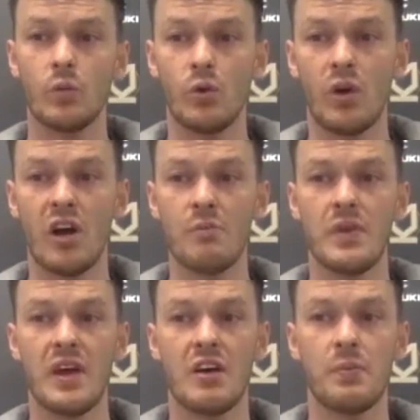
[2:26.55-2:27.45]

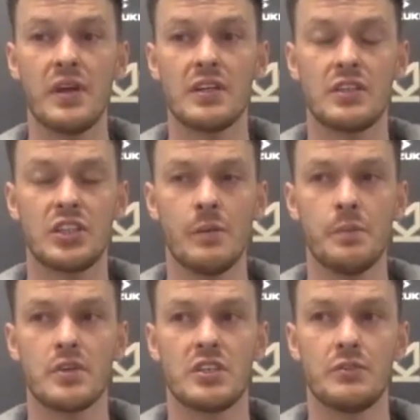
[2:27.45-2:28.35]
I've played
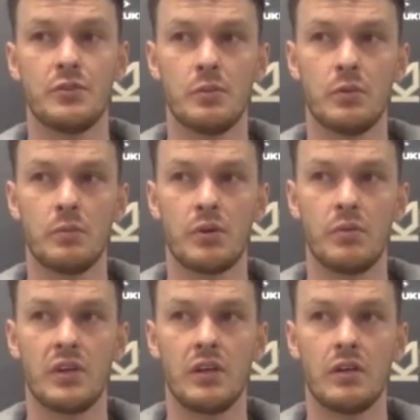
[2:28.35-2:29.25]
Championship football
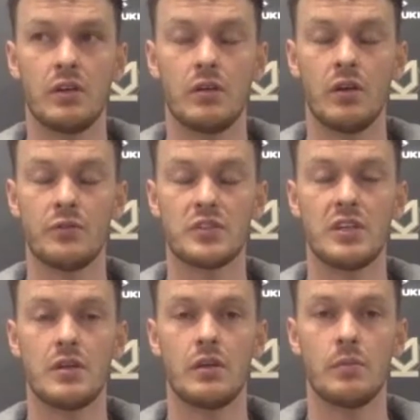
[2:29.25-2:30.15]
probably,
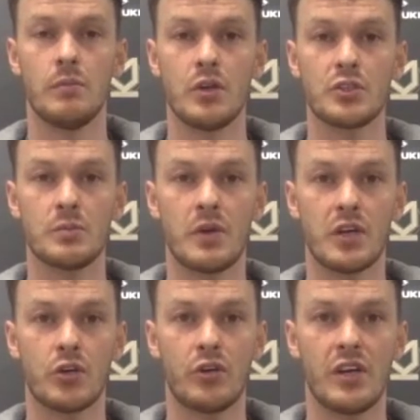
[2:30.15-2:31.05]
obviously, most of
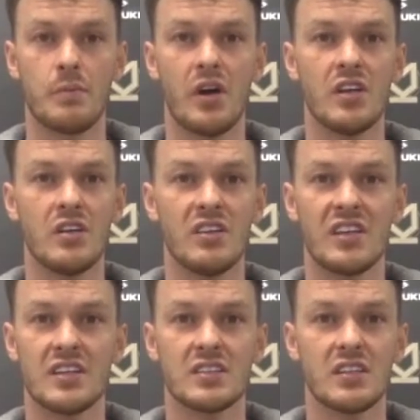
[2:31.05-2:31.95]
my career, but I don't
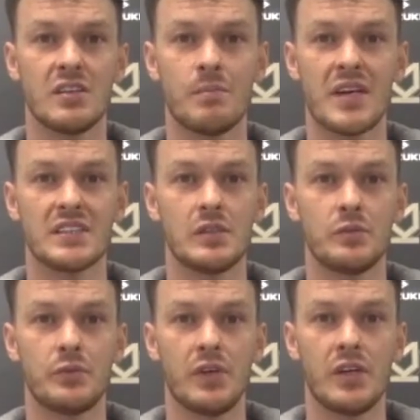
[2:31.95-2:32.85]
think it's a
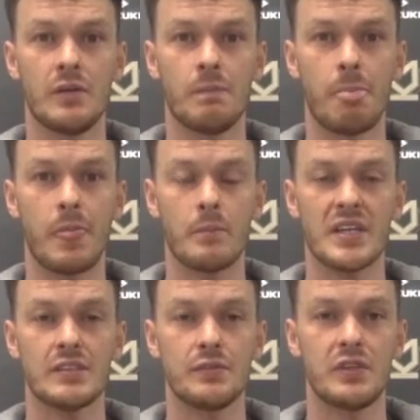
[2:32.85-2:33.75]

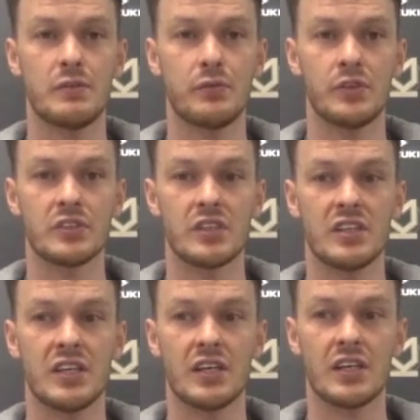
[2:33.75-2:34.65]
massive difference. I
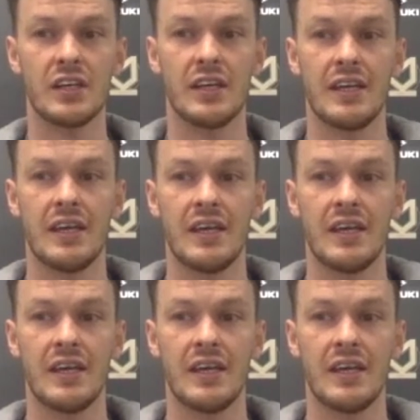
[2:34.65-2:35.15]
think